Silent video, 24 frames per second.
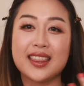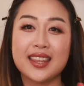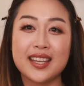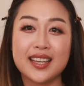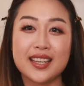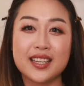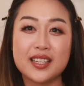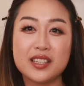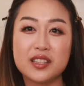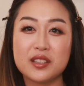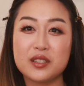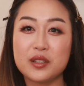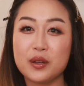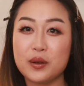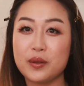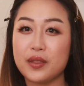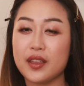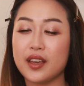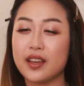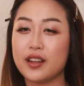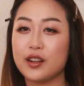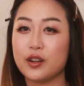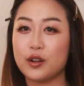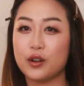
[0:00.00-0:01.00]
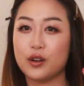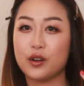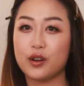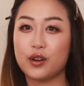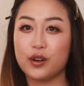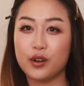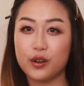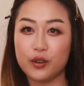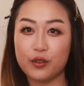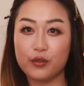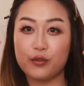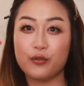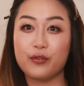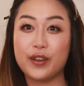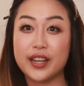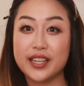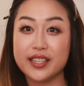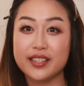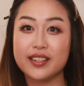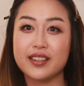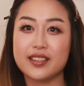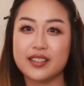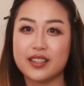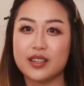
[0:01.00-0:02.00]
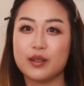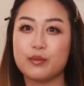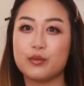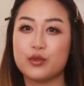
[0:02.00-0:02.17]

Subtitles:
think it's so that your face doesn't